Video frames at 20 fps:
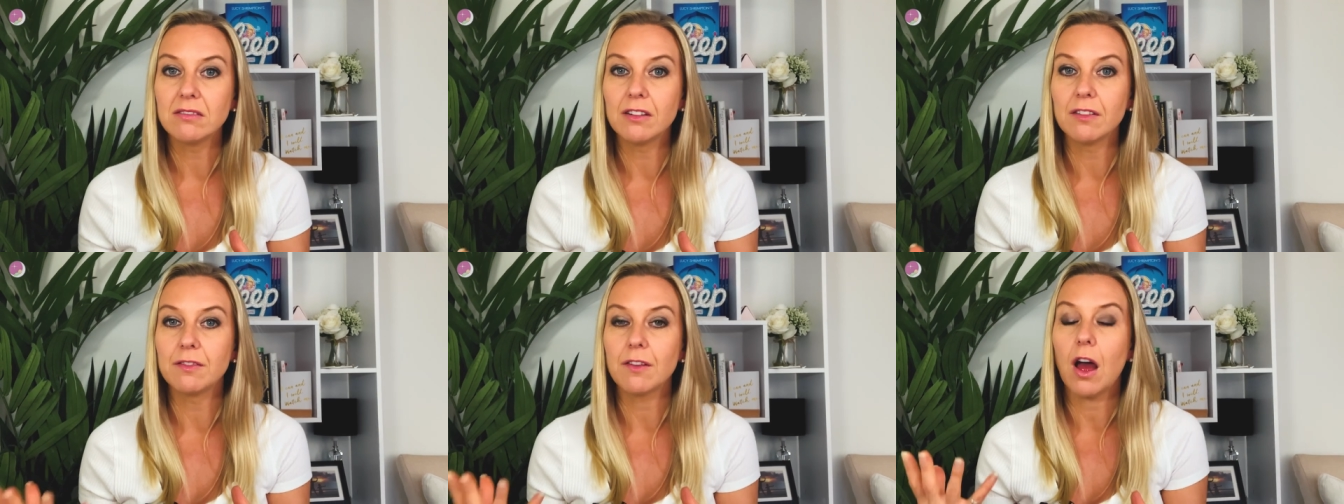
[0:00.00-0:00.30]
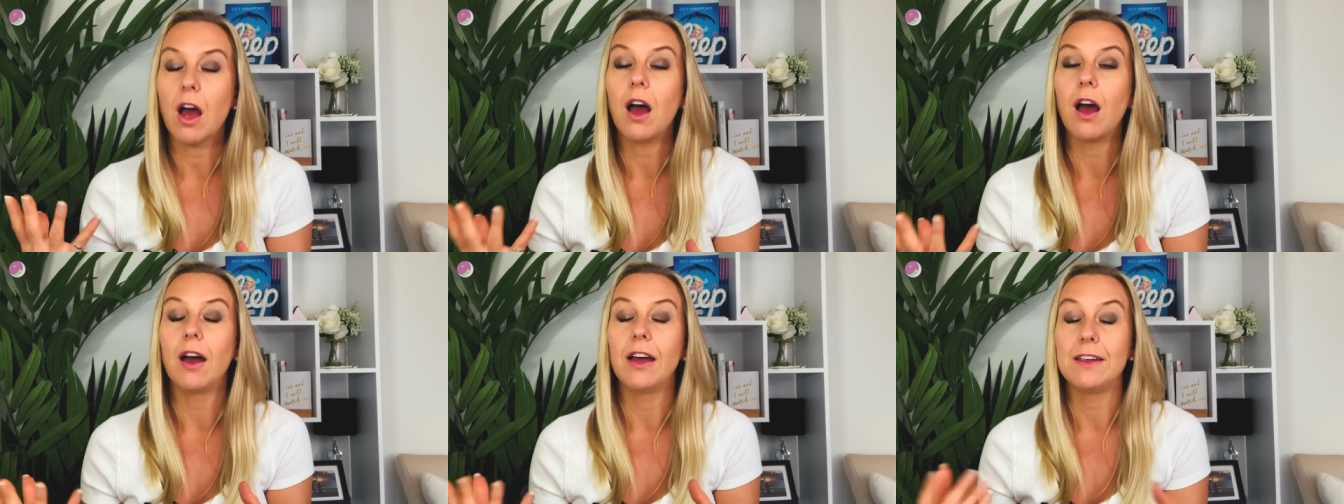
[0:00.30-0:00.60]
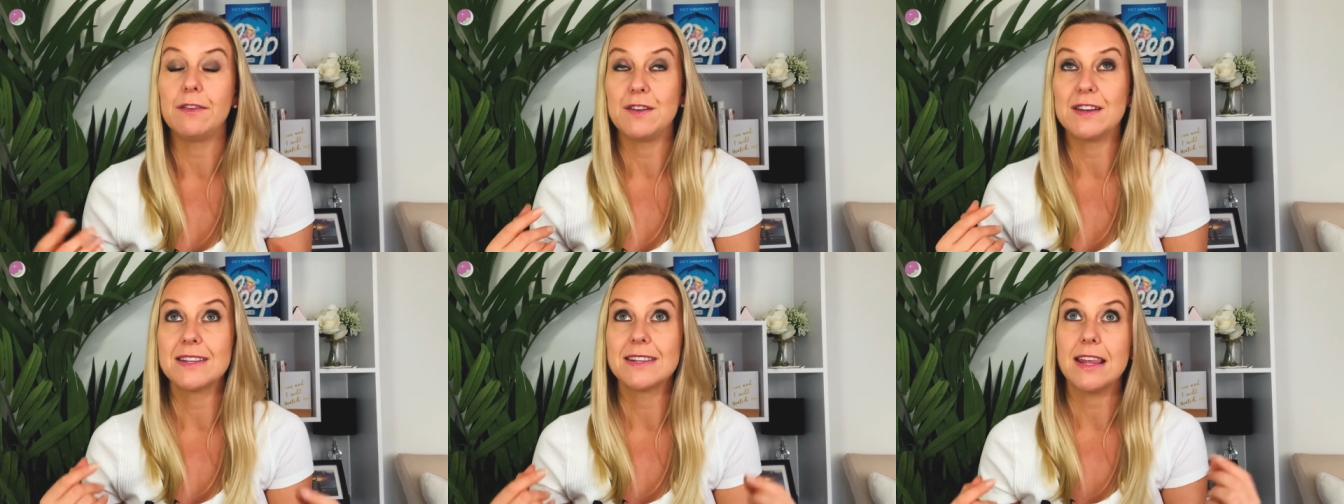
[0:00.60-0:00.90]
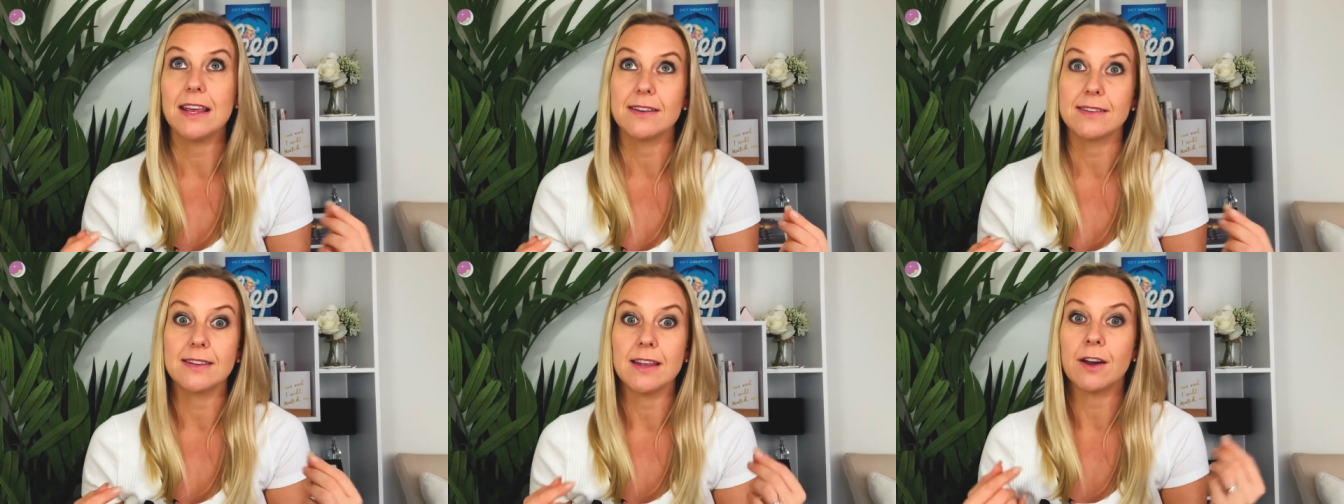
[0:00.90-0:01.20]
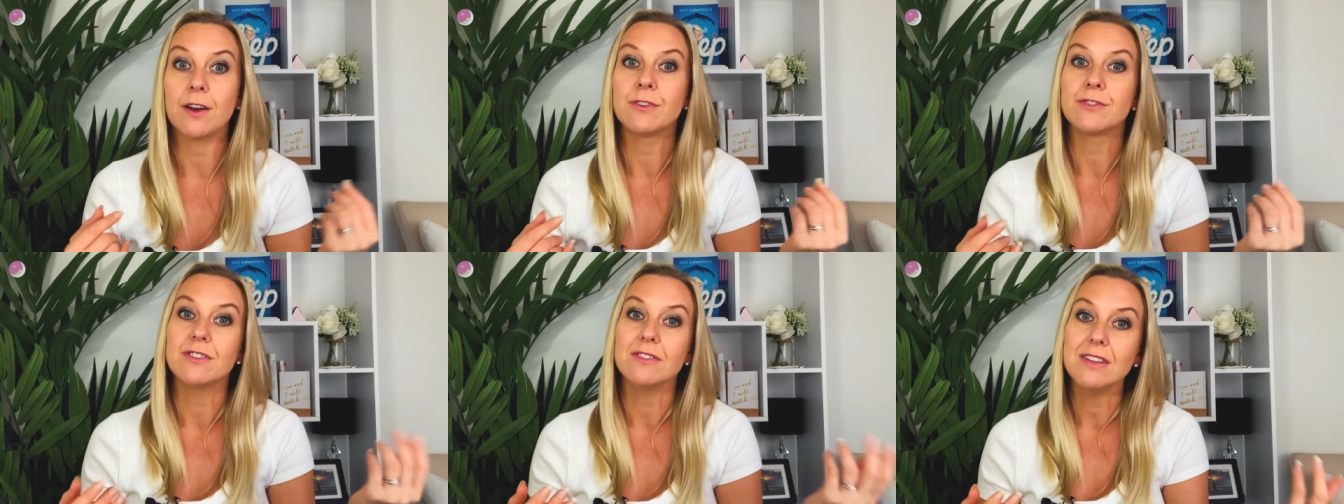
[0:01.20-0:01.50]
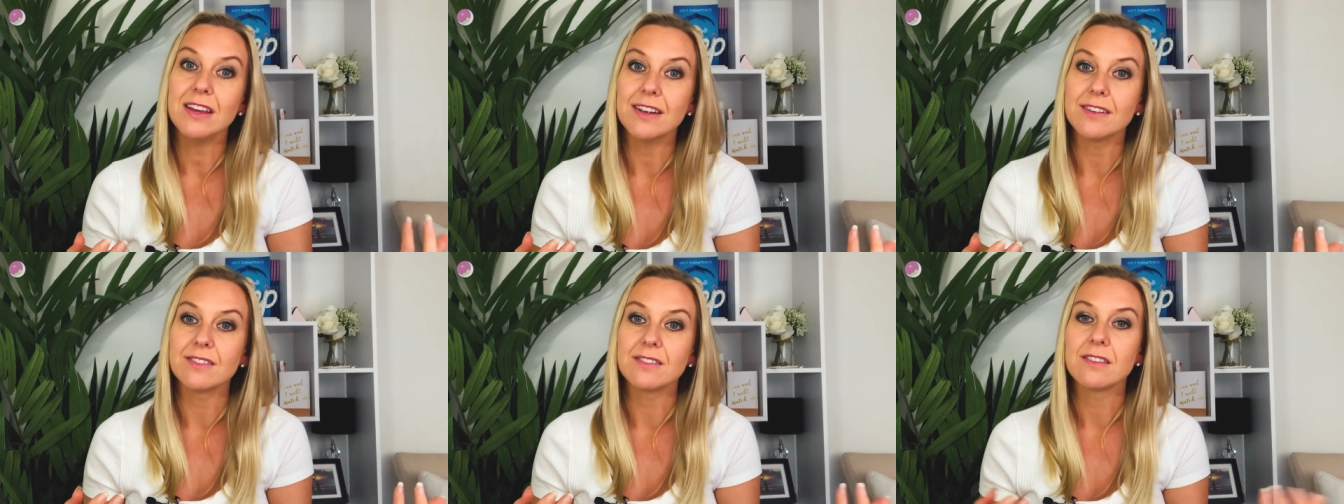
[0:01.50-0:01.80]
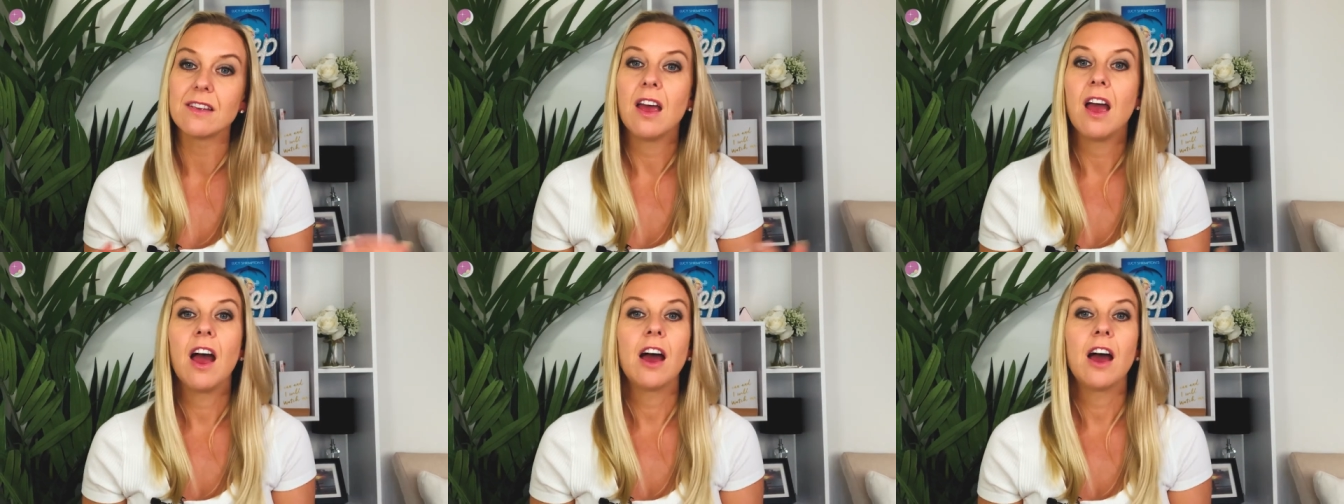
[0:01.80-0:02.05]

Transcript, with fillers: of, ah, if it's this, then I'll do this.